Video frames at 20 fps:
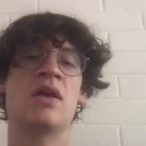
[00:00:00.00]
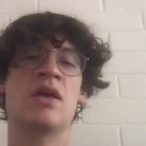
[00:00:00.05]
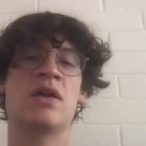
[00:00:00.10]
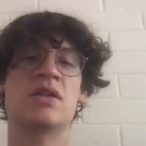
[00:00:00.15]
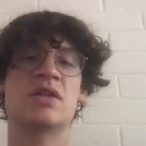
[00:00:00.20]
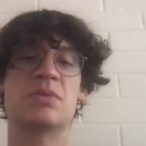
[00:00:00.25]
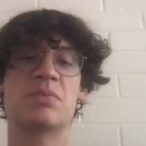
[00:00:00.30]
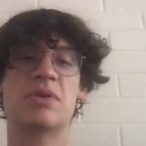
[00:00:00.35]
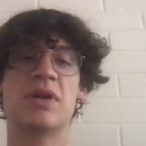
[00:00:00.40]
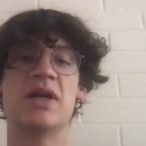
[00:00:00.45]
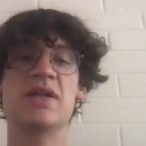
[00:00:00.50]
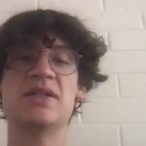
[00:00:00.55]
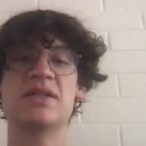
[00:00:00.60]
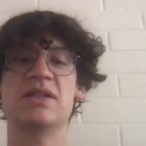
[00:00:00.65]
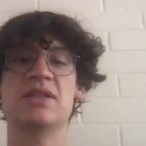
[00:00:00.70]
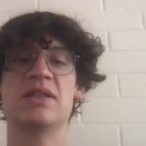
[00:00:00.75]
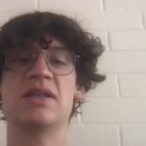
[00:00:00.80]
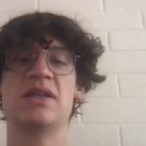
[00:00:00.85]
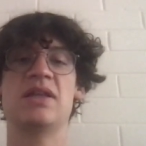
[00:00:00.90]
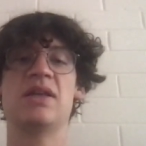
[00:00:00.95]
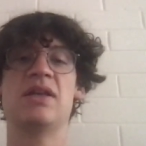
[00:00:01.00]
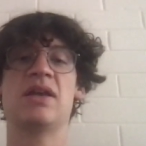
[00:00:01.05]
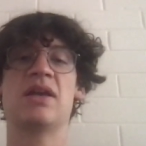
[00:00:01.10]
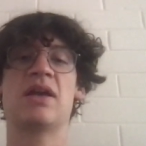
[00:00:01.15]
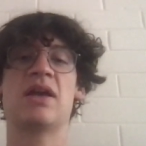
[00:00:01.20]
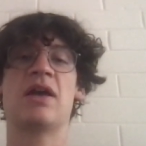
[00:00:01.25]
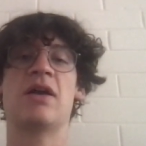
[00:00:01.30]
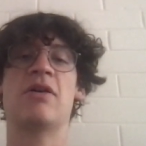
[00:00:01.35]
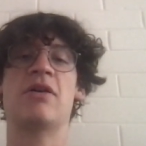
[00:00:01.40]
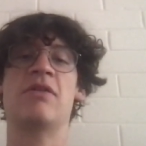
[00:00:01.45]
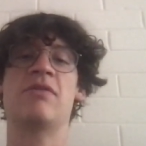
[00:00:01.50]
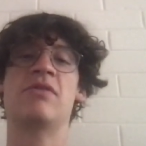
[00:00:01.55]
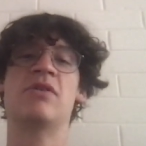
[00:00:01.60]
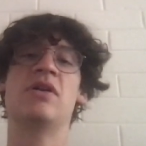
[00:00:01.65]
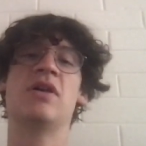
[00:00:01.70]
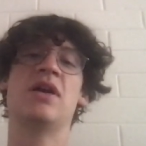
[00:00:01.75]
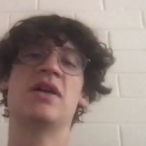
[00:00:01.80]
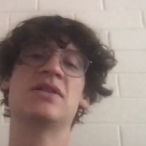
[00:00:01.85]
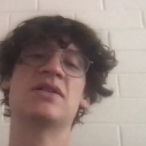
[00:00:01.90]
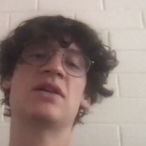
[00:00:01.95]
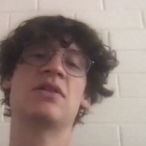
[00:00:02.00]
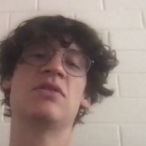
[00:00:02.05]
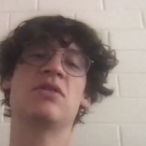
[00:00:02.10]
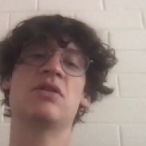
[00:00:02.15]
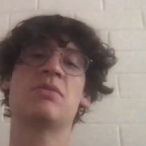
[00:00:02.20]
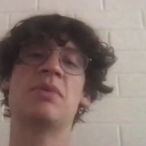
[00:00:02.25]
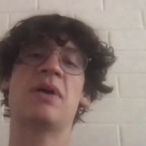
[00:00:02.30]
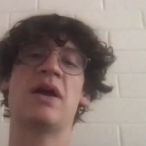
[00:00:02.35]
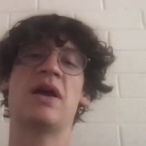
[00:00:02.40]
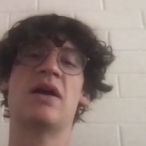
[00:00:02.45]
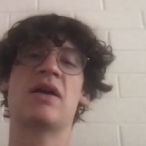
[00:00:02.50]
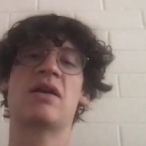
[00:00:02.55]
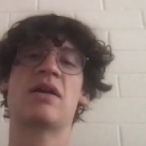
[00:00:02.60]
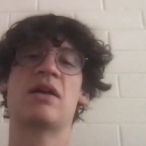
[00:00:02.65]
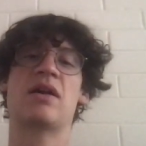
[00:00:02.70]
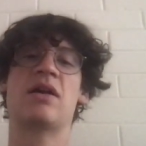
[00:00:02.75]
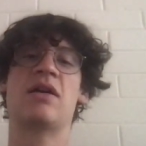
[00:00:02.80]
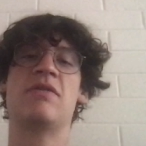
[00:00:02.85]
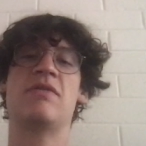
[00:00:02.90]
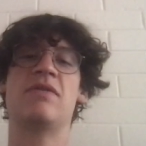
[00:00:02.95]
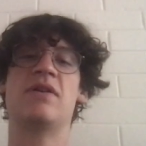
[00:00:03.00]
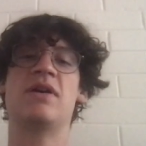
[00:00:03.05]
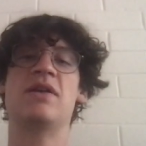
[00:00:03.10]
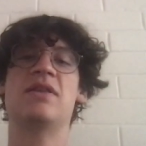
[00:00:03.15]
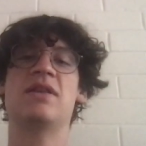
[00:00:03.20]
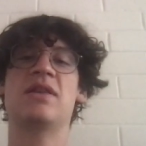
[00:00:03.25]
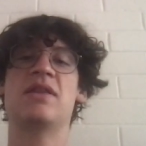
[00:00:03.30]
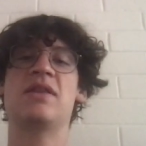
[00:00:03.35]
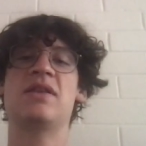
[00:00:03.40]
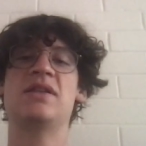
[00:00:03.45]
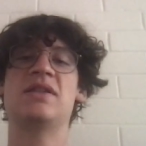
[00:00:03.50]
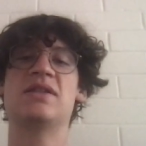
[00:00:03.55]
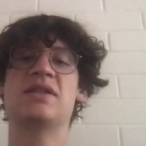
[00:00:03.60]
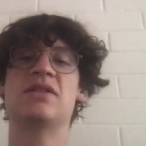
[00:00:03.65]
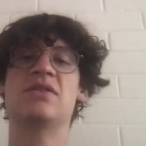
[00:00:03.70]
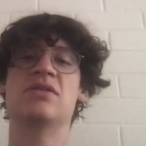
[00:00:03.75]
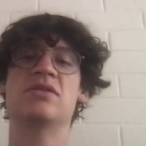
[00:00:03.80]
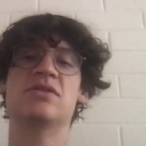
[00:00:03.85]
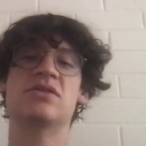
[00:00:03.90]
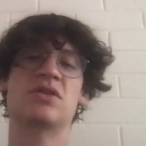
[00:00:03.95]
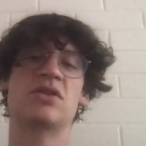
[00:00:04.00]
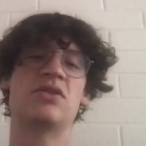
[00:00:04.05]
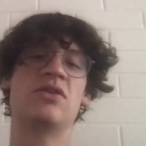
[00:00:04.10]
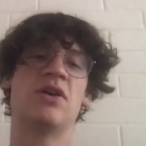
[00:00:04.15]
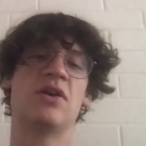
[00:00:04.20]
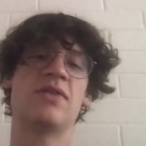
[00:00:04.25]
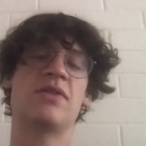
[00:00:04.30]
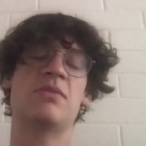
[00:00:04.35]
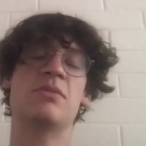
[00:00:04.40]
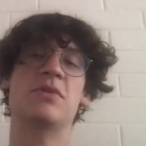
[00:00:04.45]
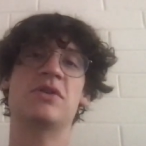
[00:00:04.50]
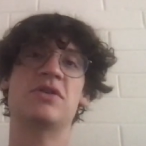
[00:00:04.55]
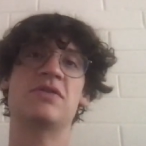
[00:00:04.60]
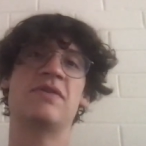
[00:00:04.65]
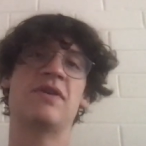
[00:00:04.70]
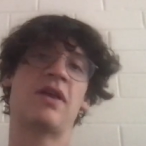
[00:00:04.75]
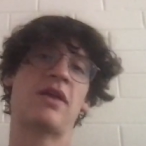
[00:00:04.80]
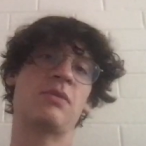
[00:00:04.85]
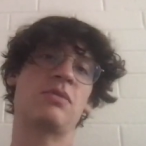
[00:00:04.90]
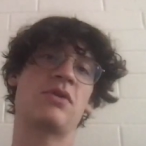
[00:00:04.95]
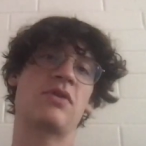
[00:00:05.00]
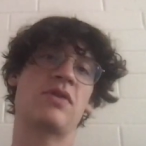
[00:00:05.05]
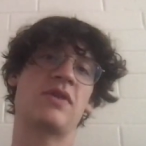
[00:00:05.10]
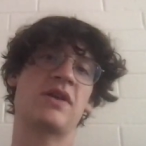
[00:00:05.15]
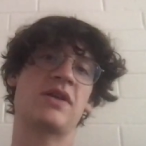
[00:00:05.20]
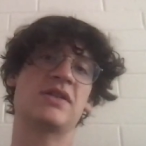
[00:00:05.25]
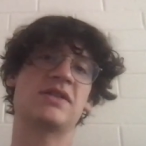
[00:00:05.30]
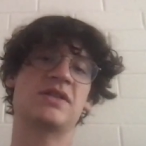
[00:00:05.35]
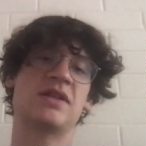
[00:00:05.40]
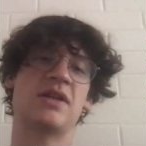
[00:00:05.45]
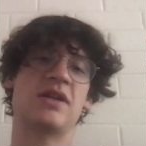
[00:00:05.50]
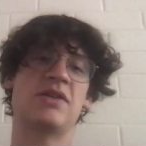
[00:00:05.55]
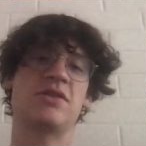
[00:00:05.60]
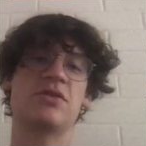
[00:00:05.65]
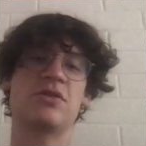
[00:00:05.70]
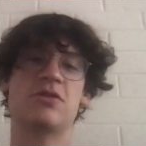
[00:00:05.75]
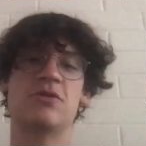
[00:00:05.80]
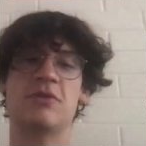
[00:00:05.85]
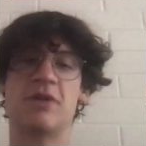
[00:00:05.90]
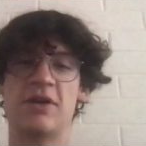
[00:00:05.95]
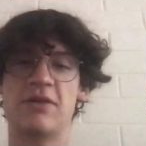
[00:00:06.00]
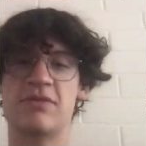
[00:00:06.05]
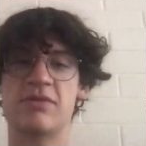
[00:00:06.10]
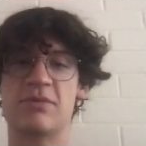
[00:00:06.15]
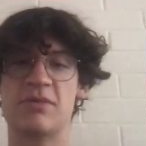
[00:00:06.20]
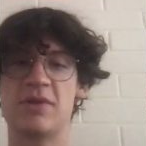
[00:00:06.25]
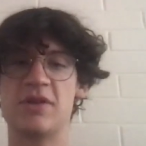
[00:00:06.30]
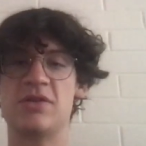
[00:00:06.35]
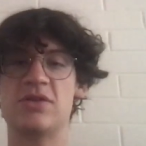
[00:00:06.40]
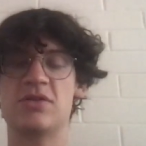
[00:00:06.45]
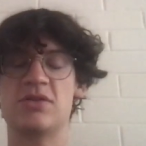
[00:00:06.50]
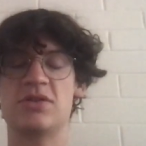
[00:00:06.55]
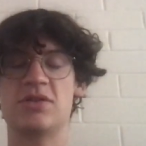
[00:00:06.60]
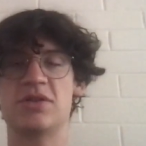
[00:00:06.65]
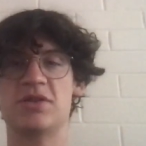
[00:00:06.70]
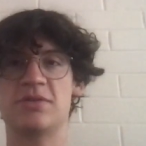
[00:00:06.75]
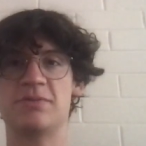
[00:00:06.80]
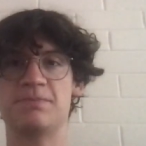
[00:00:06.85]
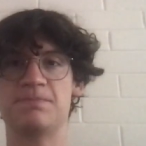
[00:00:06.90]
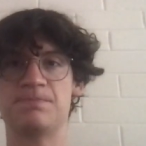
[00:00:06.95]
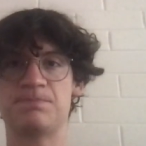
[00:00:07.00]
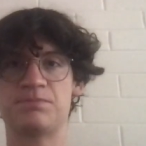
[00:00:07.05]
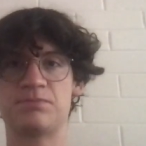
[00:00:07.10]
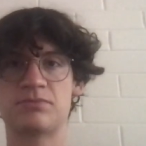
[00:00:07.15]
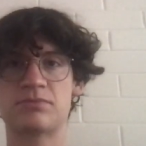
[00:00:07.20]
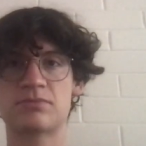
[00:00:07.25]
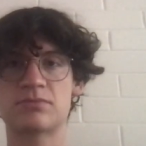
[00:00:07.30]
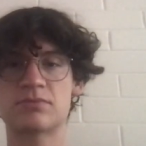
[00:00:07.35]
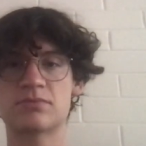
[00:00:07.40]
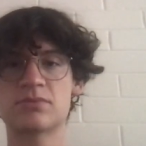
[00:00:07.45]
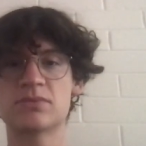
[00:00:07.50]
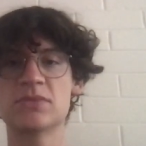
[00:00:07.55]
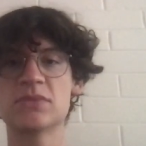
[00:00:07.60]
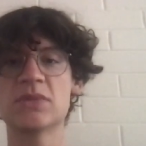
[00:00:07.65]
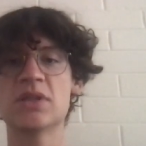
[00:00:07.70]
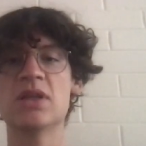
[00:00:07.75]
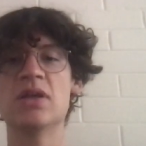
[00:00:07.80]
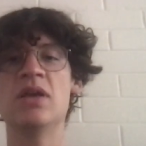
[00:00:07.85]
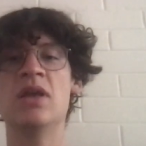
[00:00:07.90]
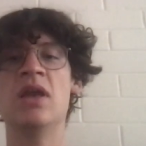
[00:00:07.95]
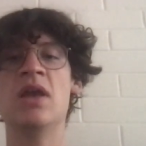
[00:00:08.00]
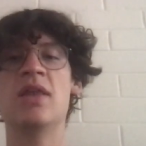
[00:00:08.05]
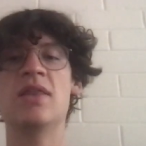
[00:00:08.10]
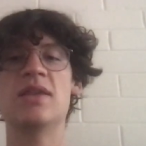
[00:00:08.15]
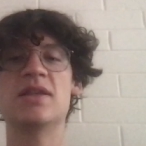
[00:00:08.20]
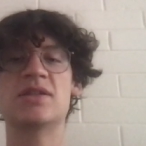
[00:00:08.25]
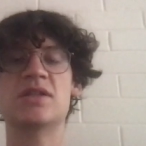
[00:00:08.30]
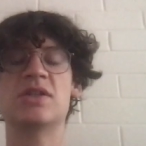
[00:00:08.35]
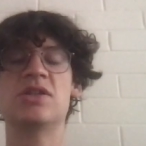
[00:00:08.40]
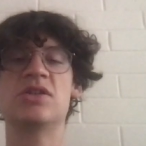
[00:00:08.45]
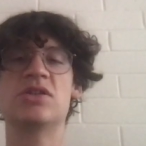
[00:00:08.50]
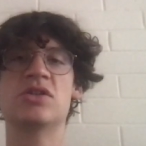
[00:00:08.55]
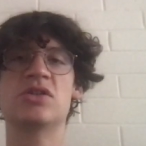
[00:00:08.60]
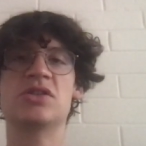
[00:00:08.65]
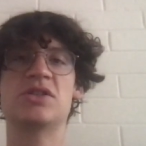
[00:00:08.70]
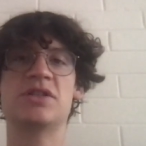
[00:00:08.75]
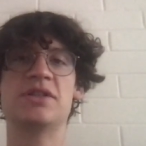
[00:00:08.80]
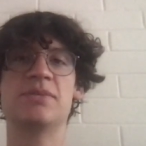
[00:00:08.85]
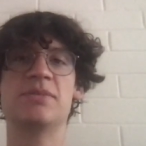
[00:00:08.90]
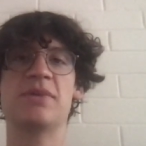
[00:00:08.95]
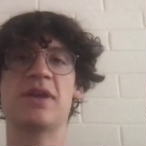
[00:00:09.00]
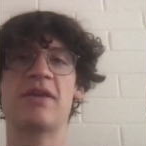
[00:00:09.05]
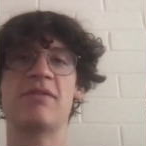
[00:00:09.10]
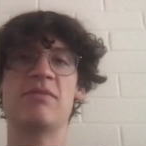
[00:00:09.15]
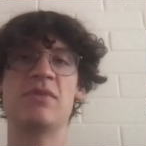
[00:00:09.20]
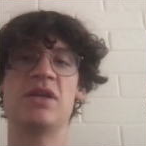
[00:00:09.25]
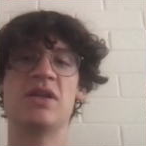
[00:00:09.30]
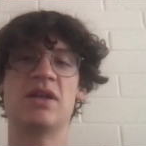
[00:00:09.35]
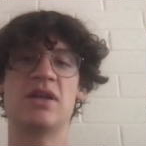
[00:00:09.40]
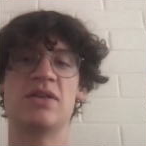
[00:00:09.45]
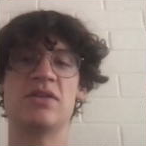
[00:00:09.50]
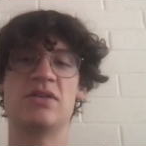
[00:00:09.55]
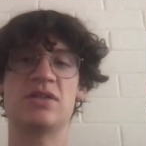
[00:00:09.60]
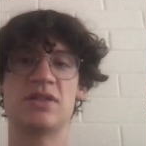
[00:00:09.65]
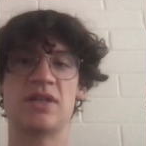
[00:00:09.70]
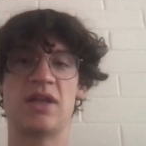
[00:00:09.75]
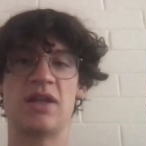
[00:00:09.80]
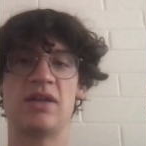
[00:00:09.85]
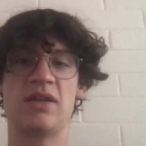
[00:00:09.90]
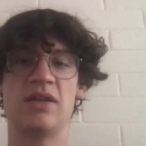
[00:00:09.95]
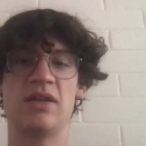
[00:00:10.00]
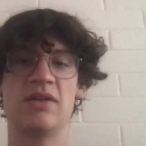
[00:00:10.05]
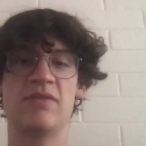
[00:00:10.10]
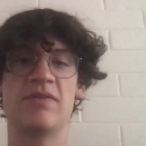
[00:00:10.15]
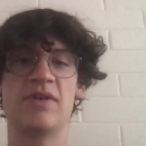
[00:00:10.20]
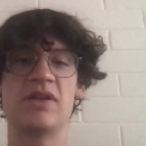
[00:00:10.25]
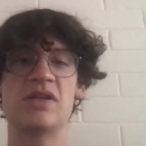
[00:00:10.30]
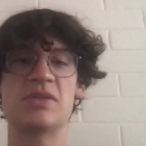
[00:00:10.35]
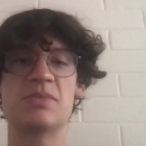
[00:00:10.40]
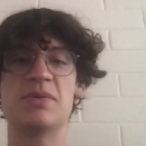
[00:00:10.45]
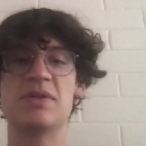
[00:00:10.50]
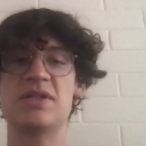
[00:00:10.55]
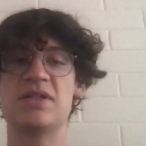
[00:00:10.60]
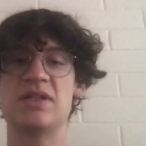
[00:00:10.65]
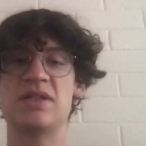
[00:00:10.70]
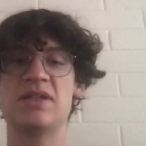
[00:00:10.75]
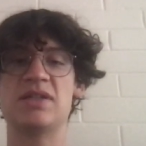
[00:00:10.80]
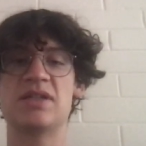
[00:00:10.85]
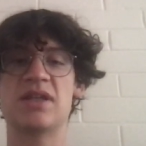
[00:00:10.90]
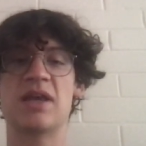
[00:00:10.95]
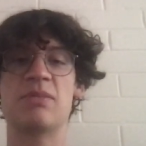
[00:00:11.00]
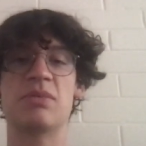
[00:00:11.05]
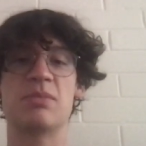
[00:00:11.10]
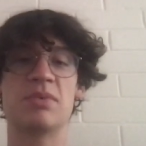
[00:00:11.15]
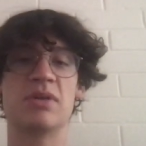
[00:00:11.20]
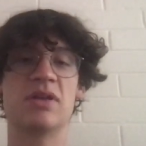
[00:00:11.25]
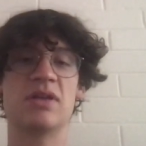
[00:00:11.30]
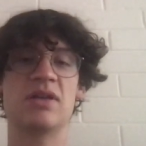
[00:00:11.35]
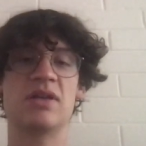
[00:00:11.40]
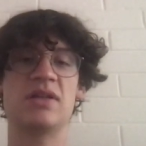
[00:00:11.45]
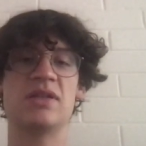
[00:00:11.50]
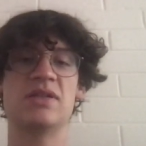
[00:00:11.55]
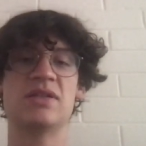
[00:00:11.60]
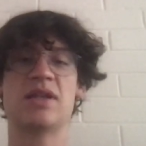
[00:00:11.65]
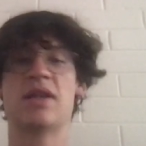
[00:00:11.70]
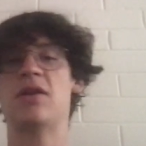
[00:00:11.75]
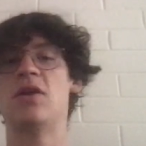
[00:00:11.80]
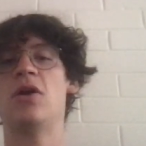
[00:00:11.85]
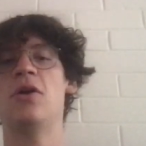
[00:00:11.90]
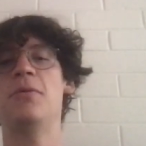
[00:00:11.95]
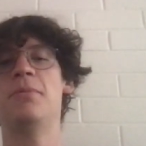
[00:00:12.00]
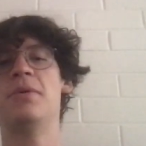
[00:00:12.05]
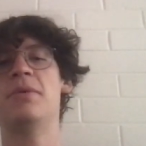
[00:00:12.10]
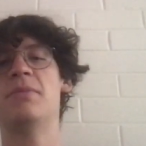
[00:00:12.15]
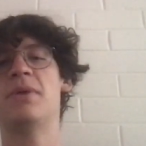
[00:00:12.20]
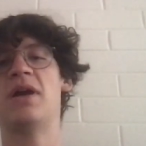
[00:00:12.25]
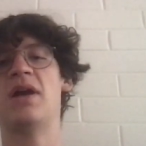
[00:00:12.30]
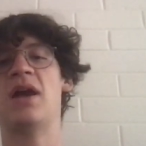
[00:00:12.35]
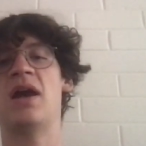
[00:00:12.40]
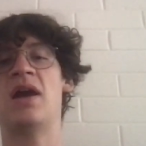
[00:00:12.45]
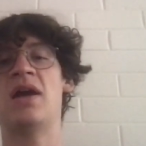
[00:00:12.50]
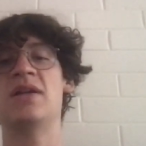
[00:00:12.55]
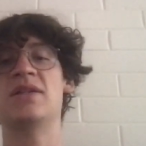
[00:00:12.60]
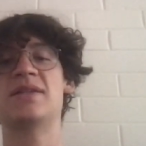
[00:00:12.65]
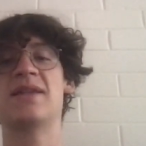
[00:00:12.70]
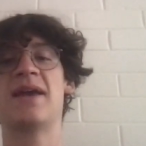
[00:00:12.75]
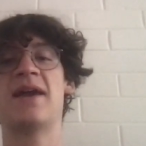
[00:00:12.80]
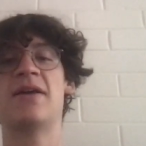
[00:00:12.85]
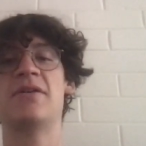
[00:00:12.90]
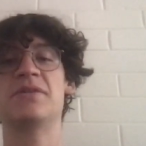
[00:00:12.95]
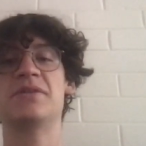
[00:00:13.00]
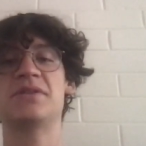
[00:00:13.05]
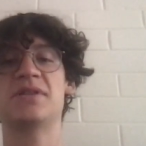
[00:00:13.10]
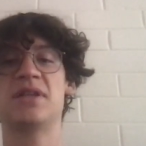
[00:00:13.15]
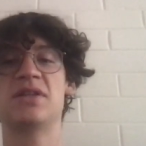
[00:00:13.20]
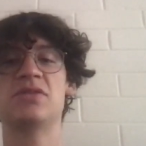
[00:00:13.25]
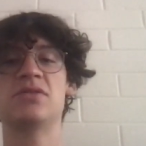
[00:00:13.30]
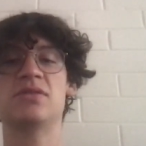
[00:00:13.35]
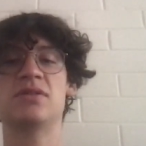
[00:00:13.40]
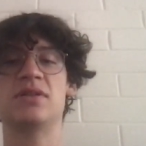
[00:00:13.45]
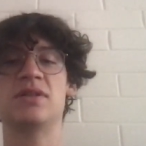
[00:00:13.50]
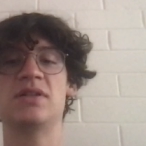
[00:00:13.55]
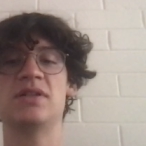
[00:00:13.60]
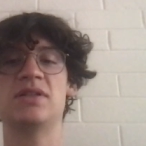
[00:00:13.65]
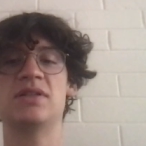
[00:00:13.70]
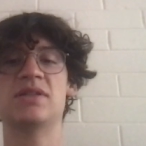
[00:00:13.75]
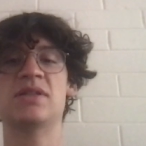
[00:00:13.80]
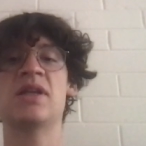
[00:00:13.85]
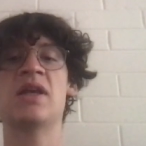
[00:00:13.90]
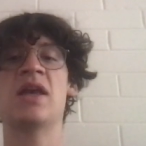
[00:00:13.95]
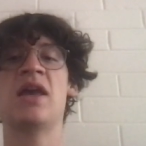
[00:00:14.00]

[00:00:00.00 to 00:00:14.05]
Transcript: Surprisingly, however, as I look back, I find that these skills are not the most valuable things that I took away from the internship. This internship gave me an understanding of HPC's capabilities and opened my eyes to how essential it is